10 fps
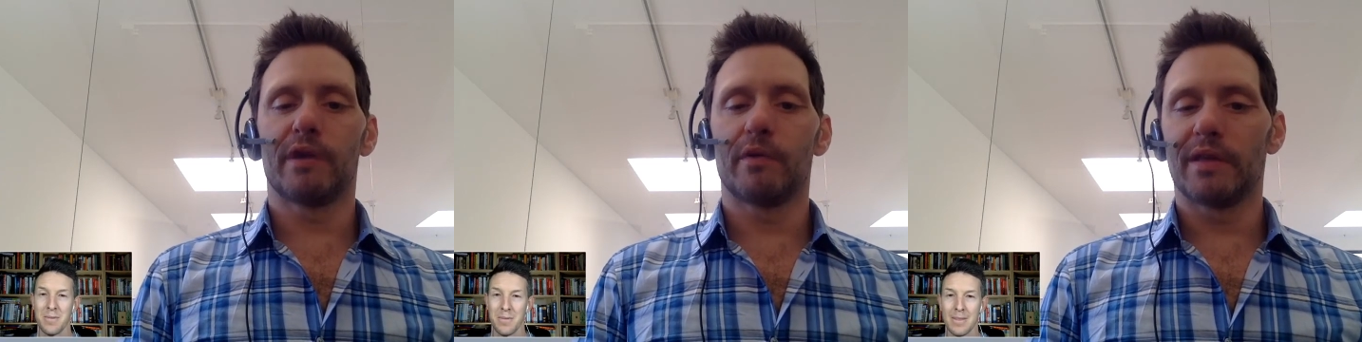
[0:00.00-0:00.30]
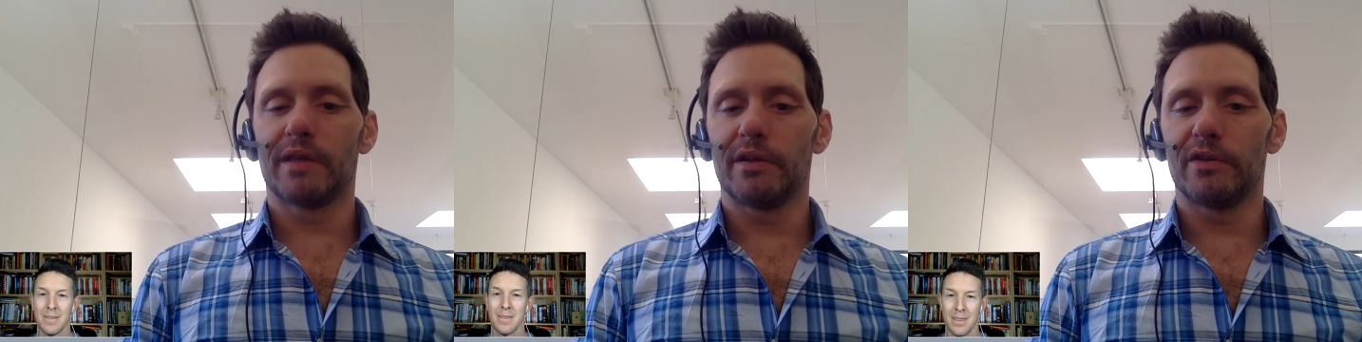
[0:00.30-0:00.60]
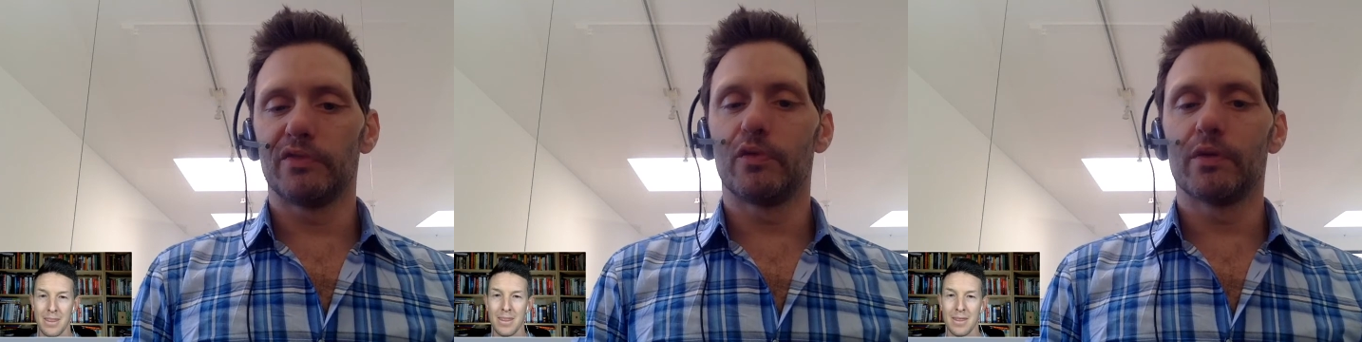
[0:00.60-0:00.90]
Speaker 1: what that
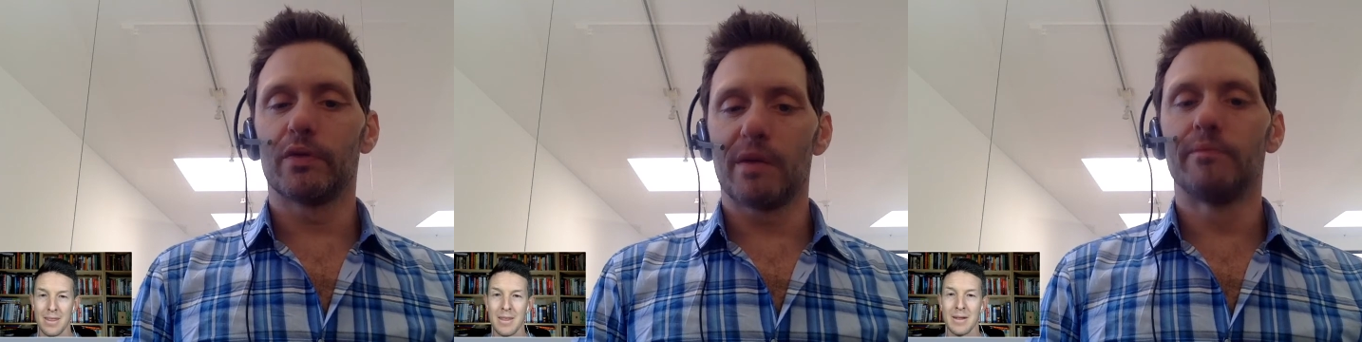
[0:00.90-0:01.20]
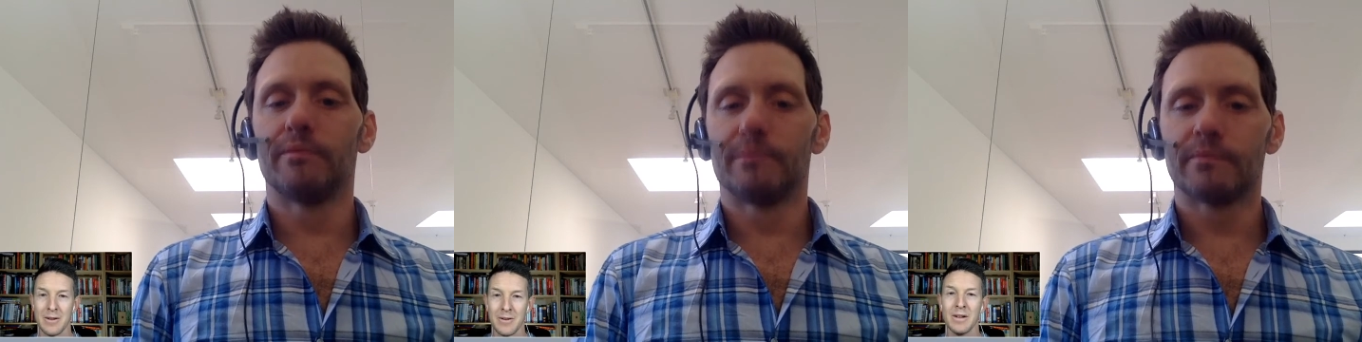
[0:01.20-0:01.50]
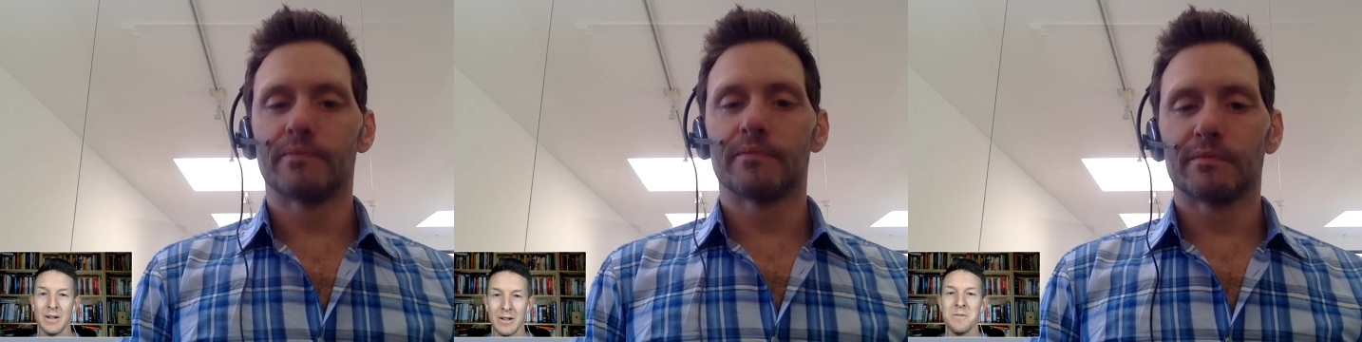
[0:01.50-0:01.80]
is for them.
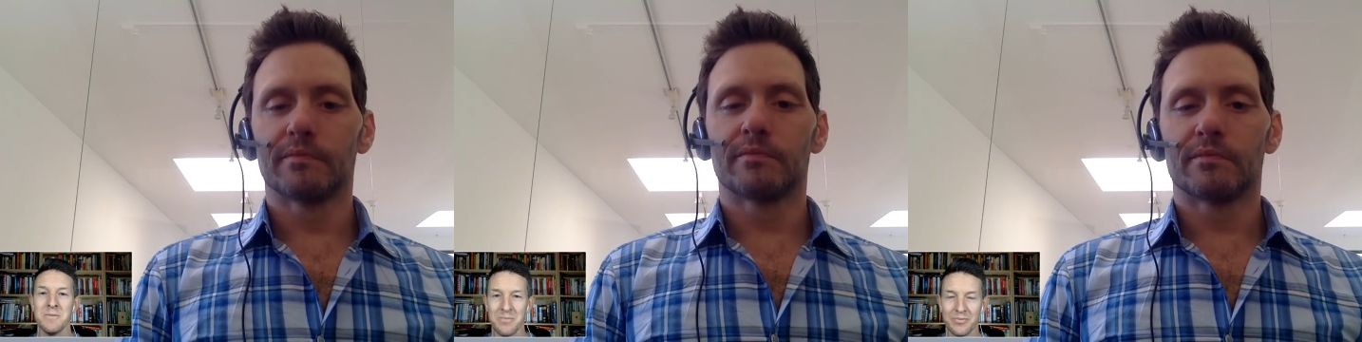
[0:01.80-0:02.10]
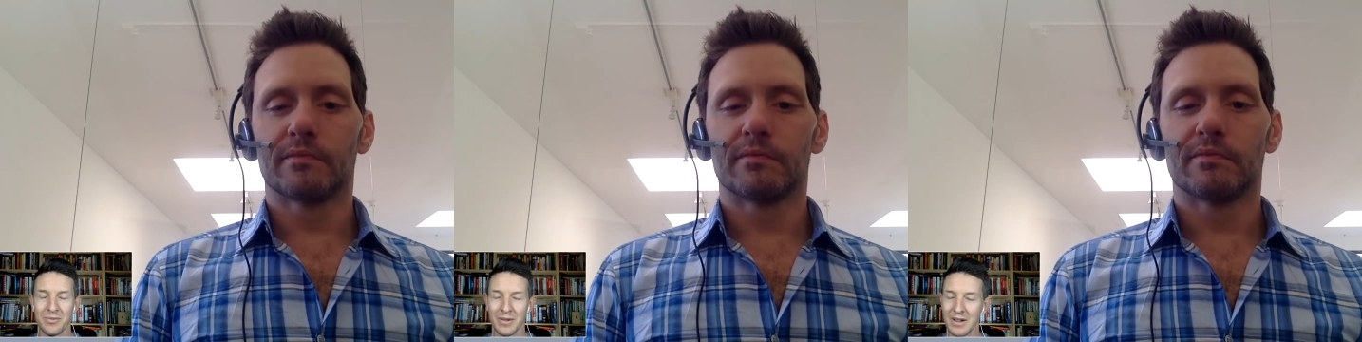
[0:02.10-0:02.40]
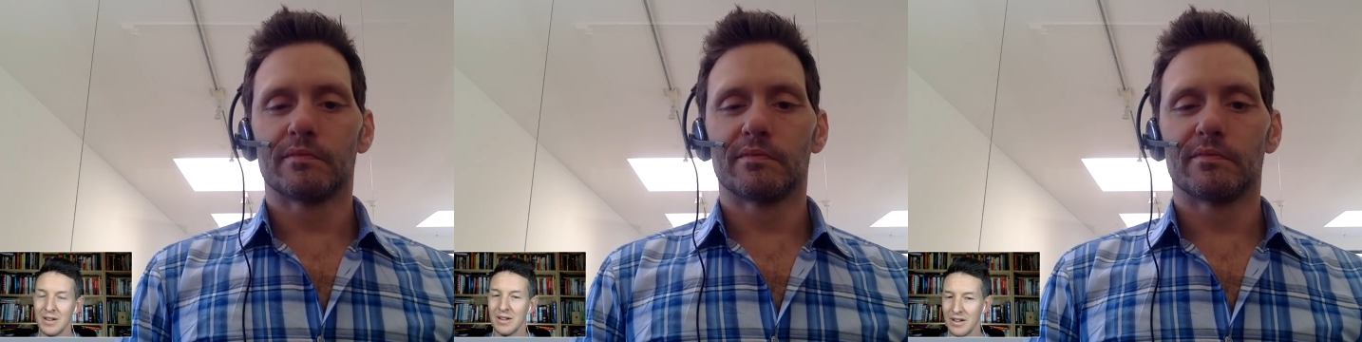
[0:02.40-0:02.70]

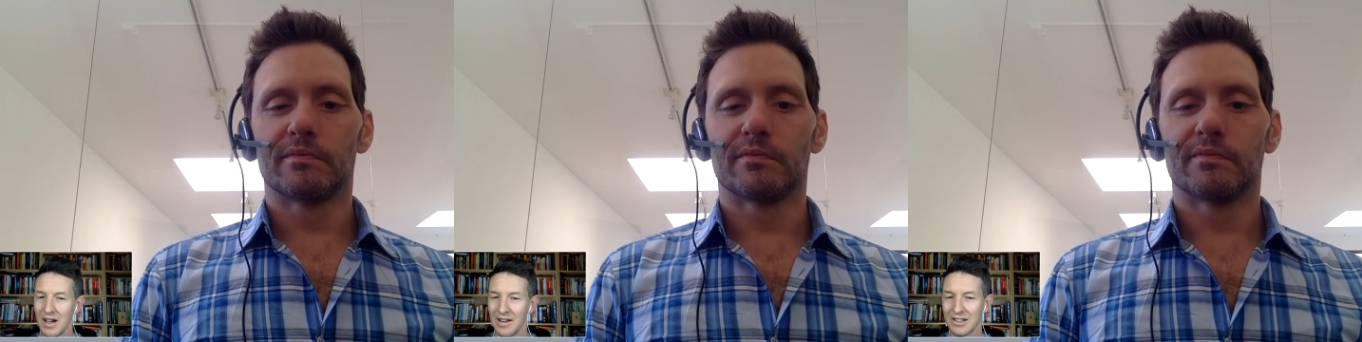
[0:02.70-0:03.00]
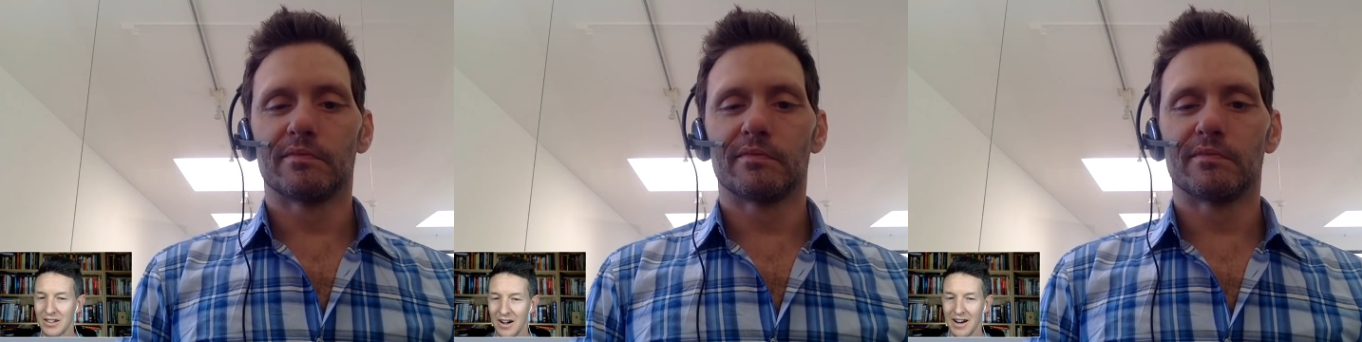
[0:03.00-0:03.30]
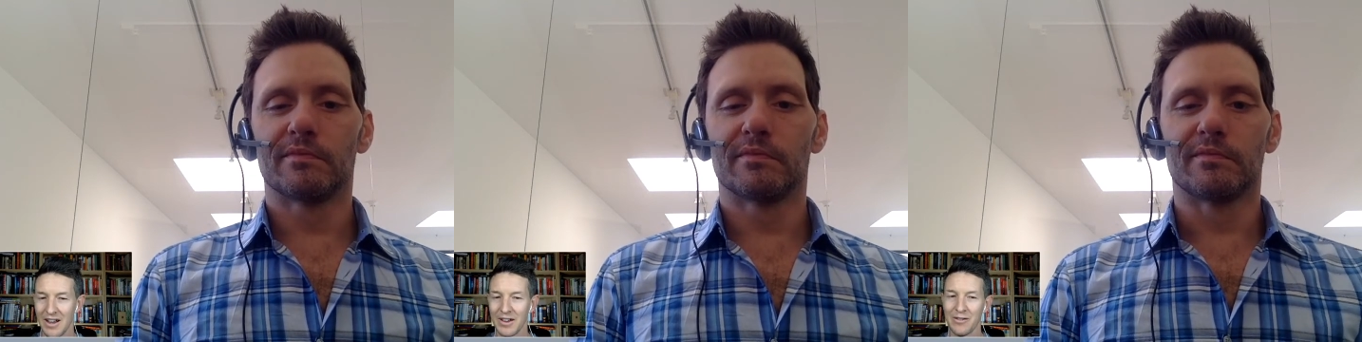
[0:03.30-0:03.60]
Speaker 2: Yeah, that's great. I
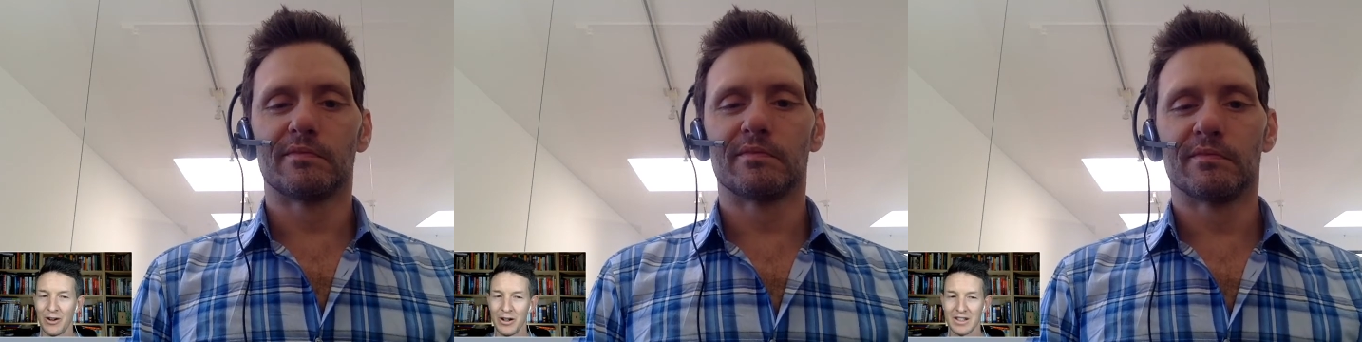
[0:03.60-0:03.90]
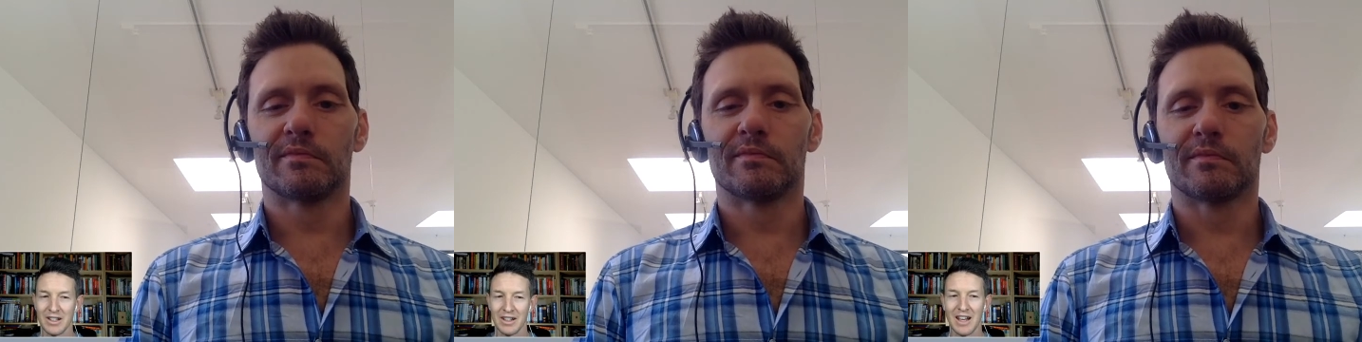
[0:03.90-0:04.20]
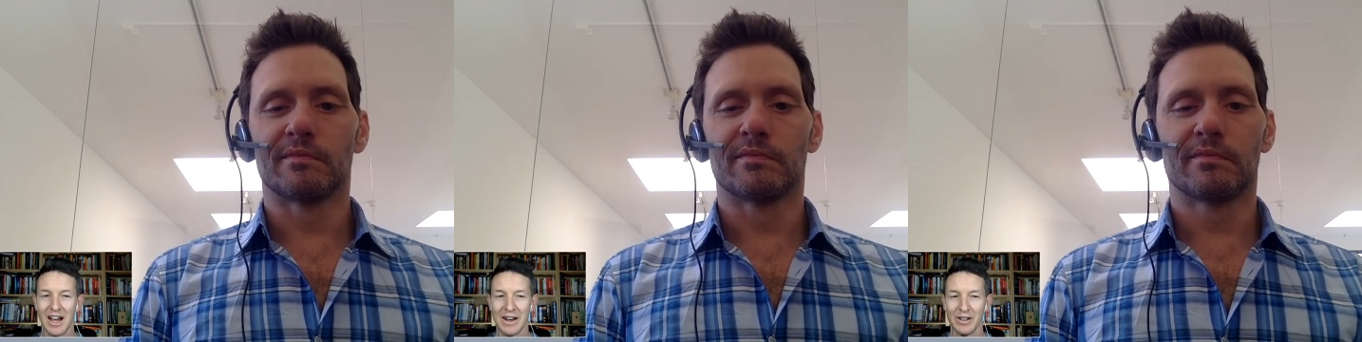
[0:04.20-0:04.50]
think I've heard it said
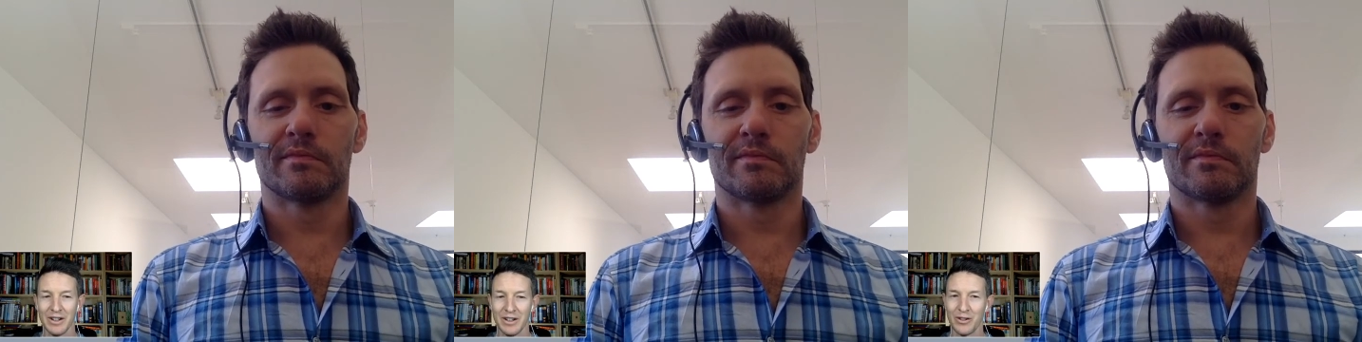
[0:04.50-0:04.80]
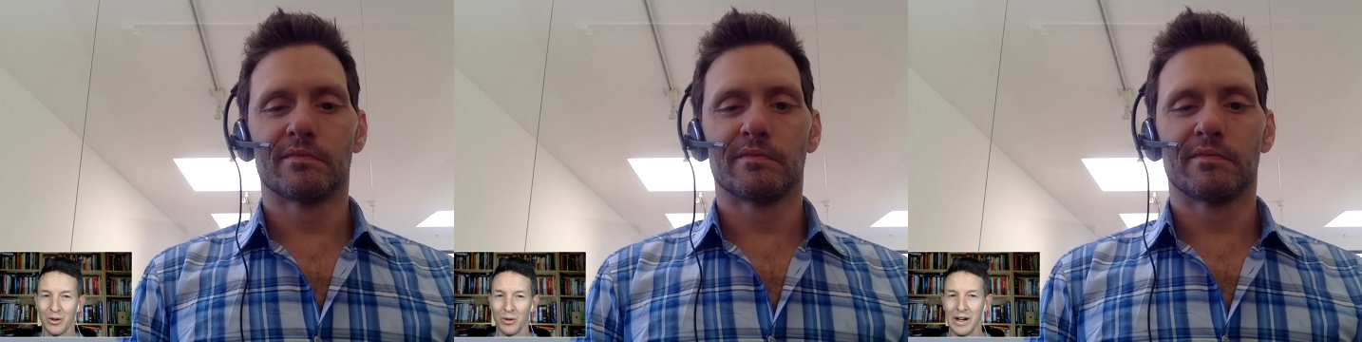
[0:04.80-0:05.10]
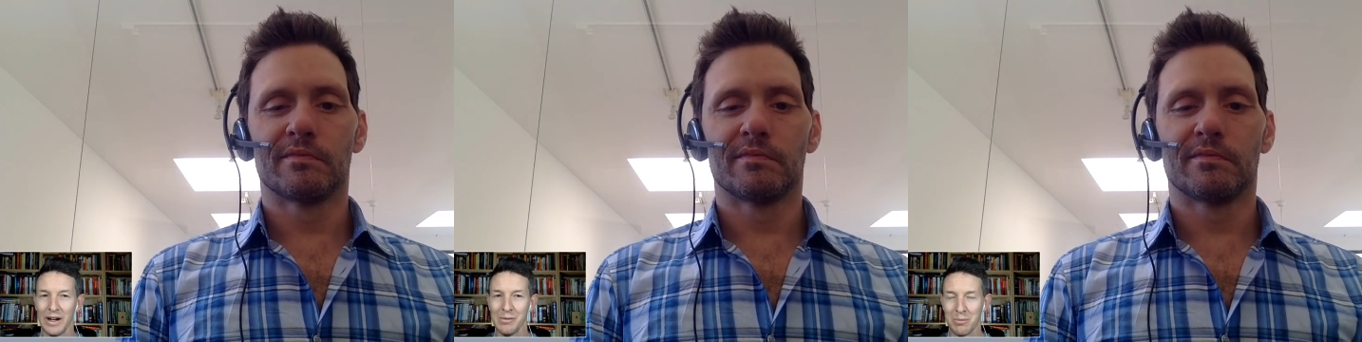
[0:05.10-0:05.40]
kind of in a different
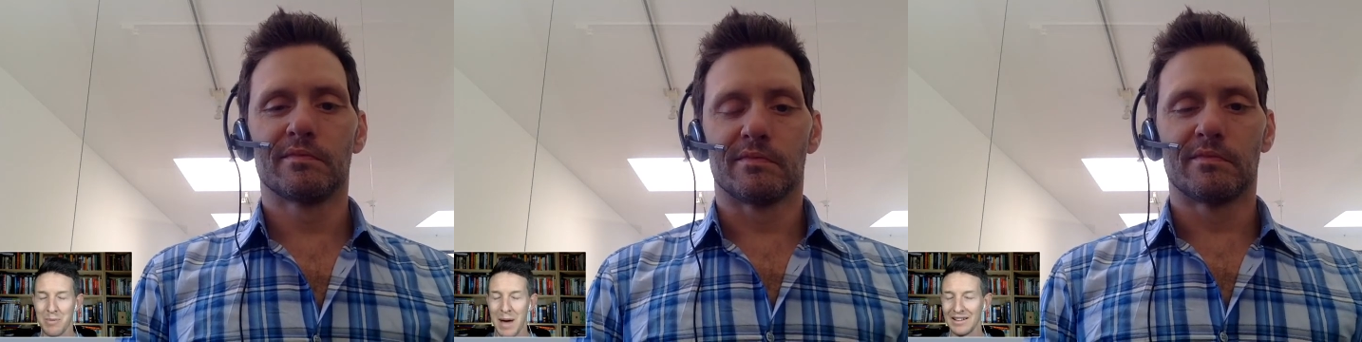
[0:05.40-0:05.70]
way, like backed